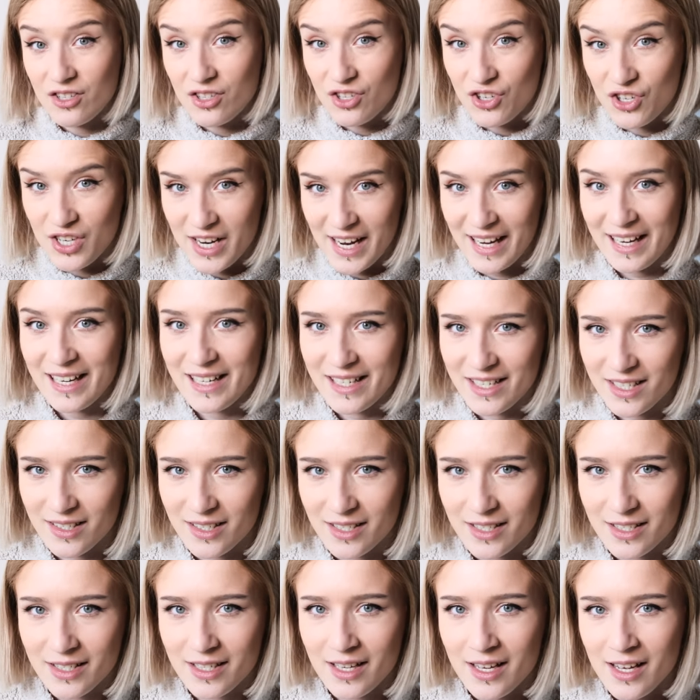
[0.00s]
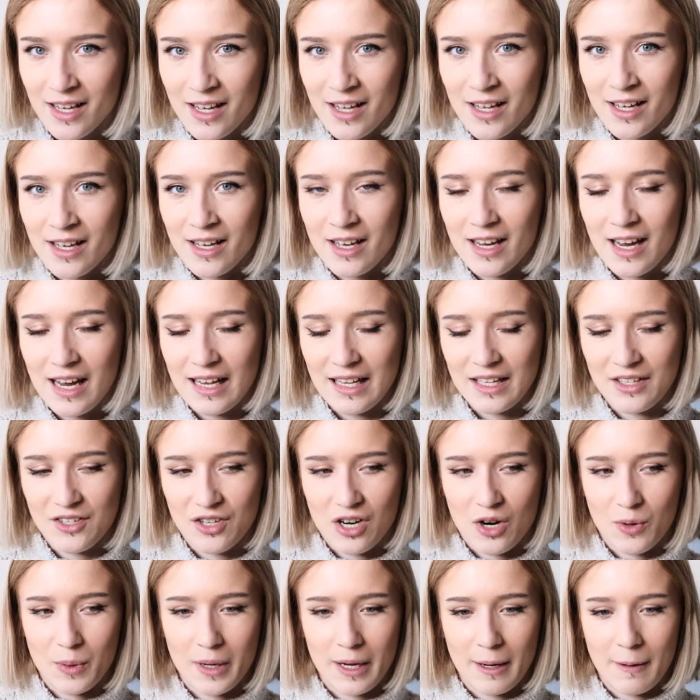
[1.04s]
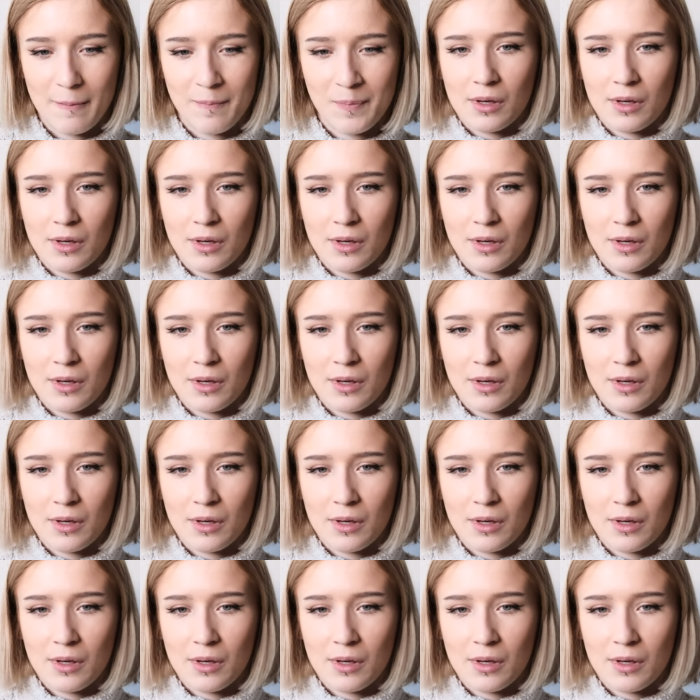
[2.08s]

changes in a drawing.